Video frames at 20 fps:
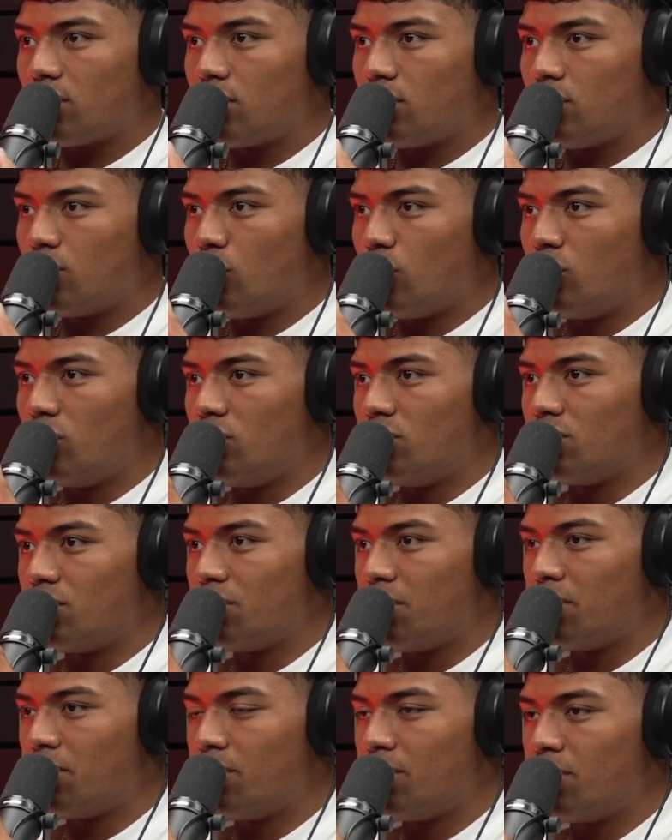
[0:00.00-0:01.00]
will
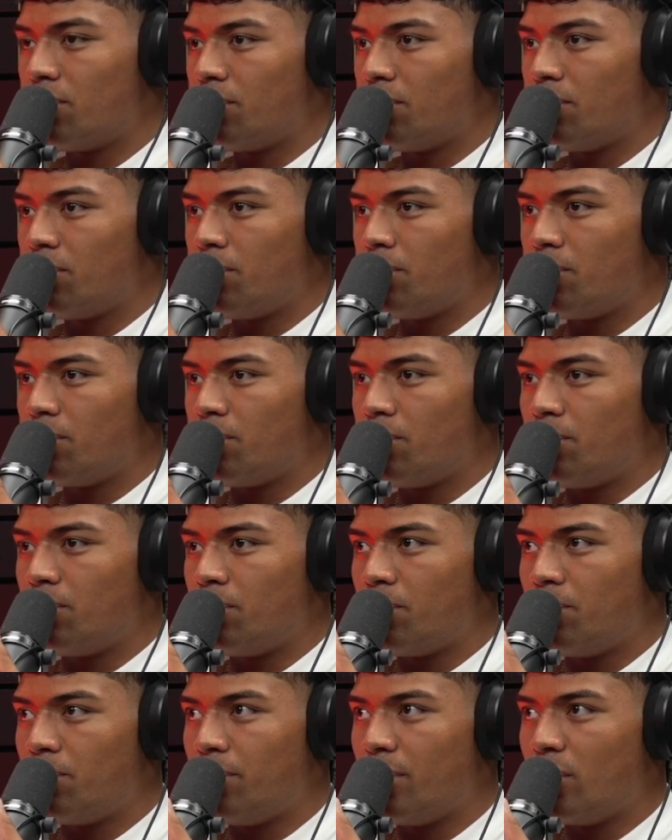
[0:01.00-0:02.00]

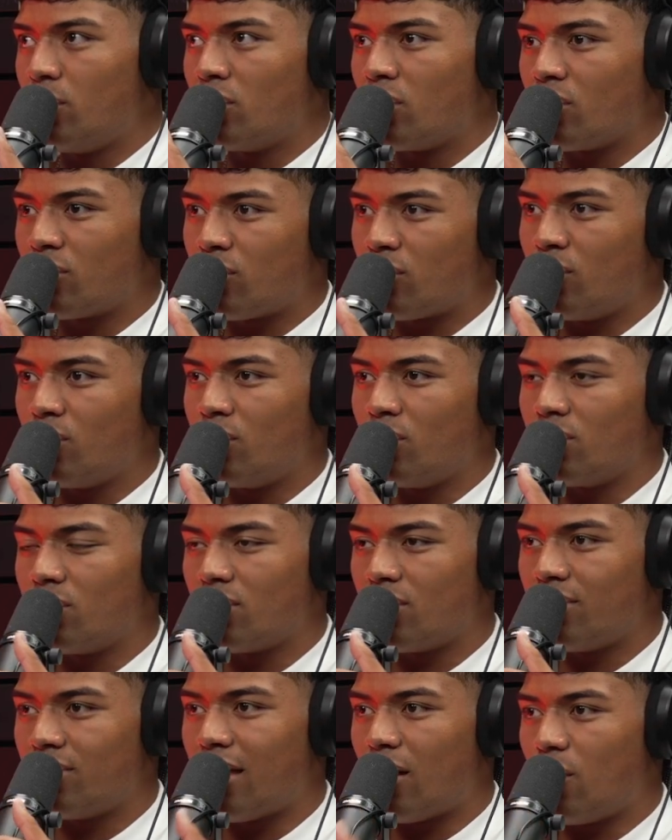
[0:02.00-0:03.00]
build onto
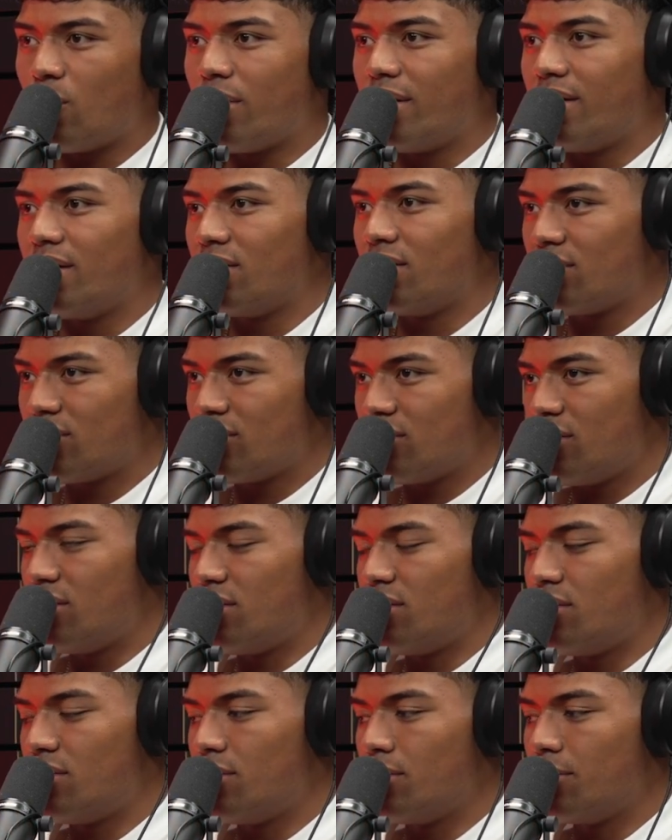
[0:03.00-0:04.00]
that way
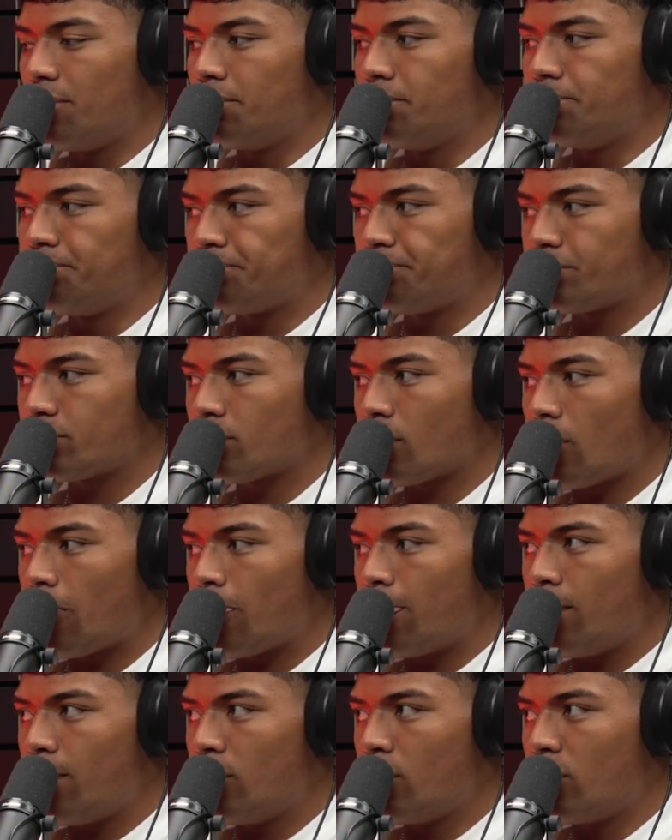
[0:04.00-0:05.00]
and
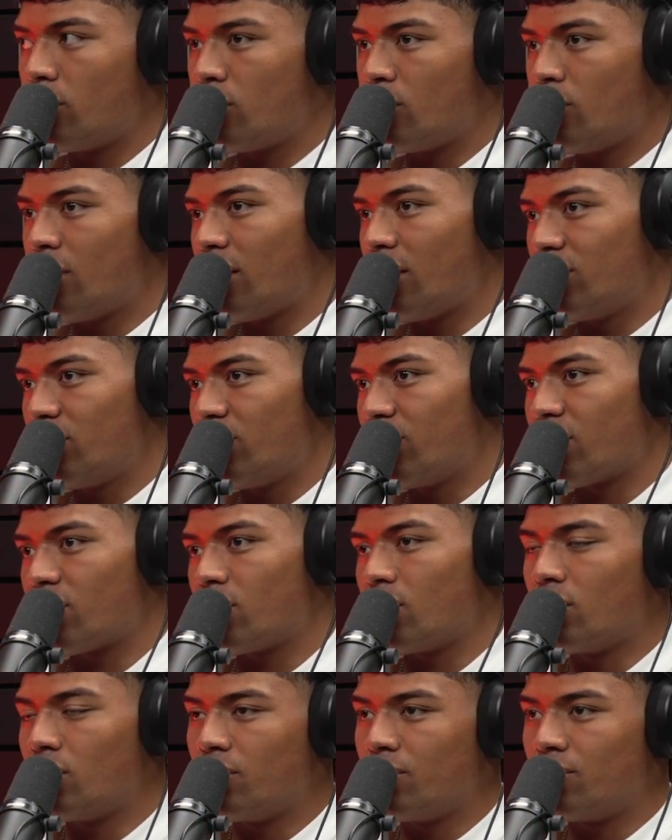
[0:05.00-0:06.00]
to that
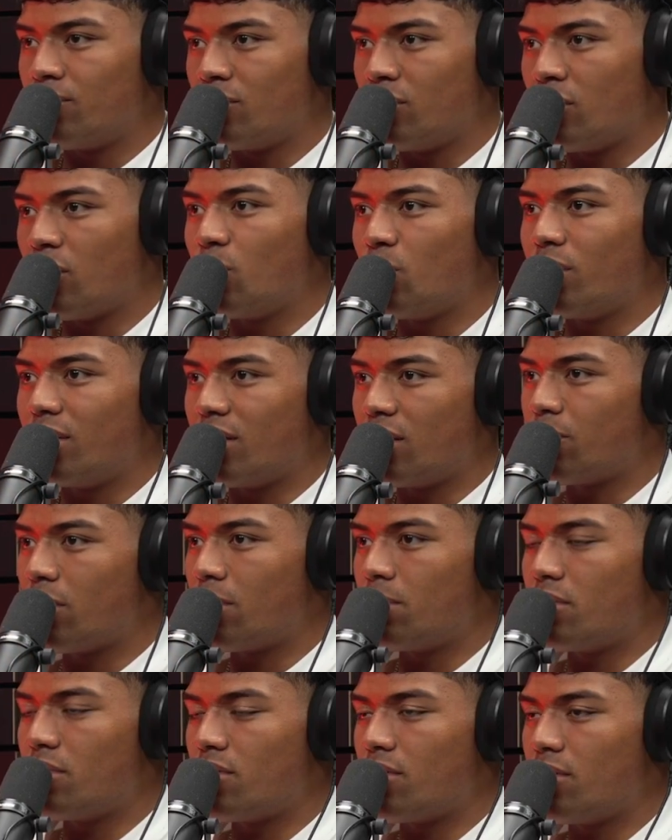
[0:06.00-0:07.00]
direction of winning a
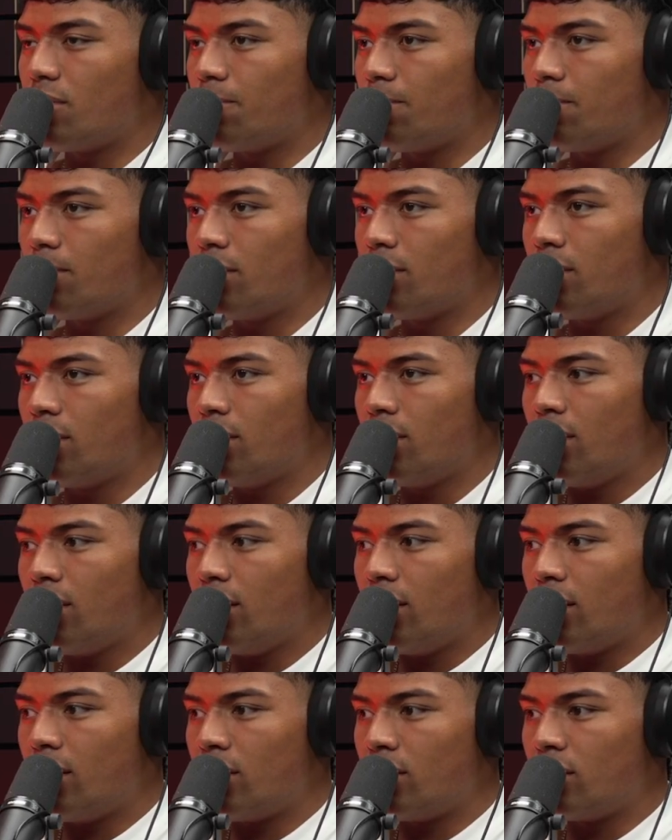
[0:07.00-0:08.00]
premiership.
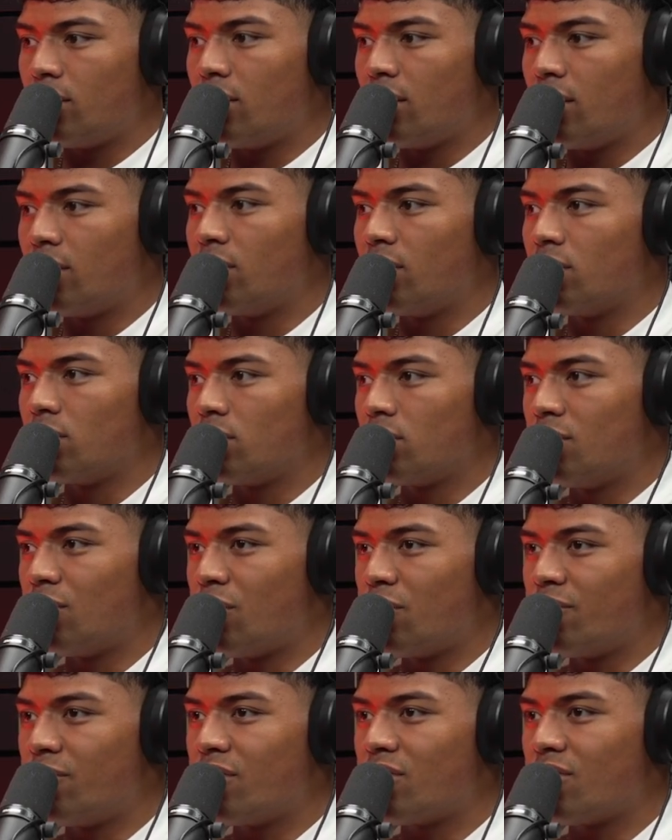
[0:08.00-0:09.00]
And
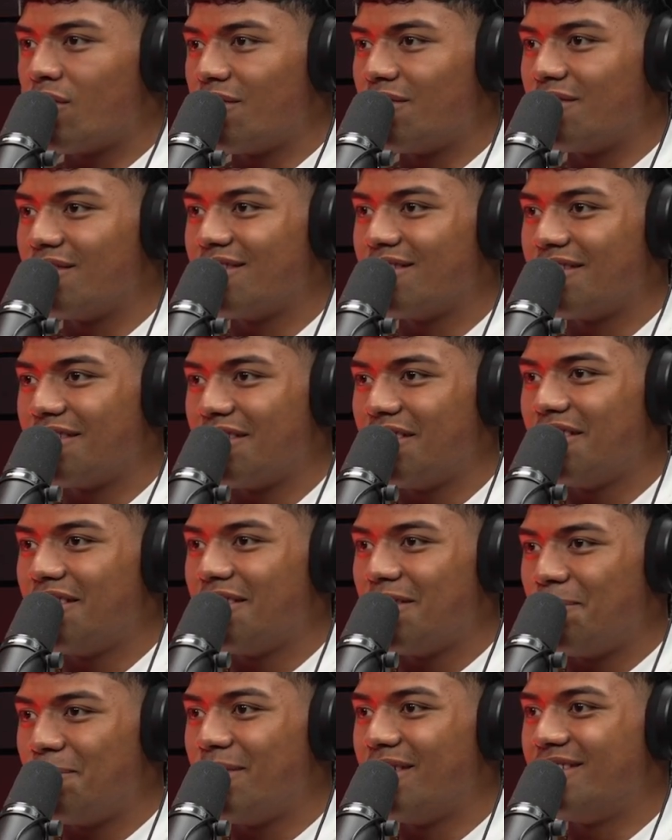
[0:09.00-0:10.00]
Richo,
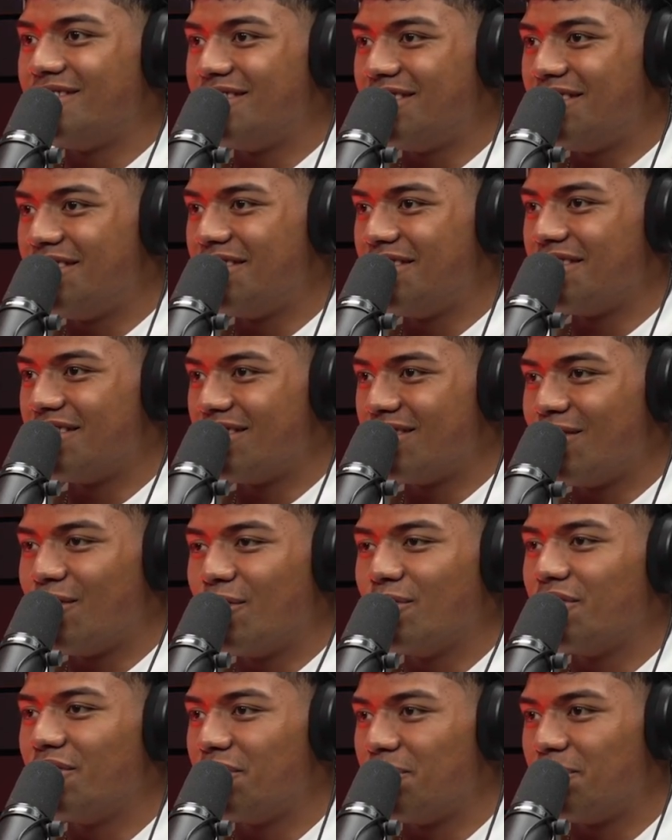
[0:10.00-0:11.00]
Benji,
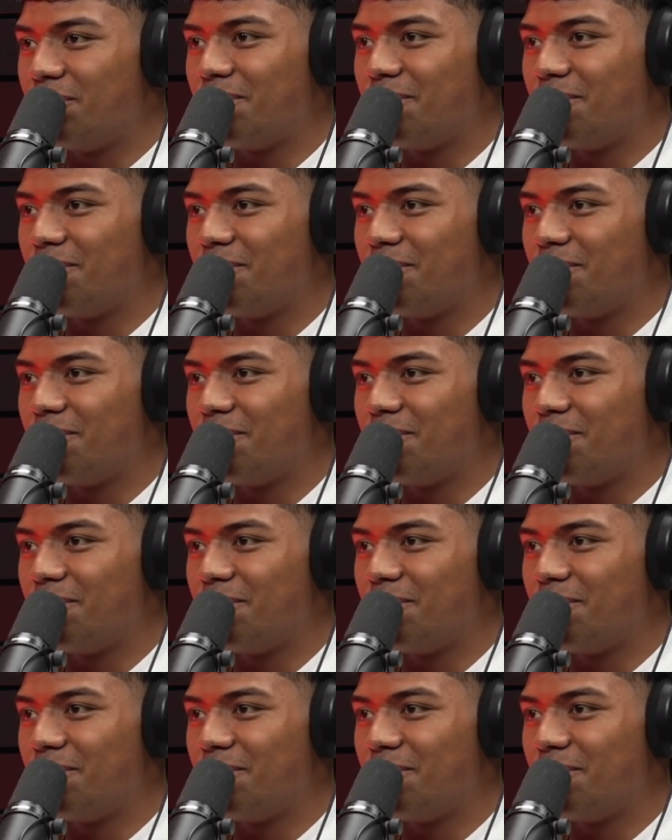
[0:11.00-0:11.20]
all of them,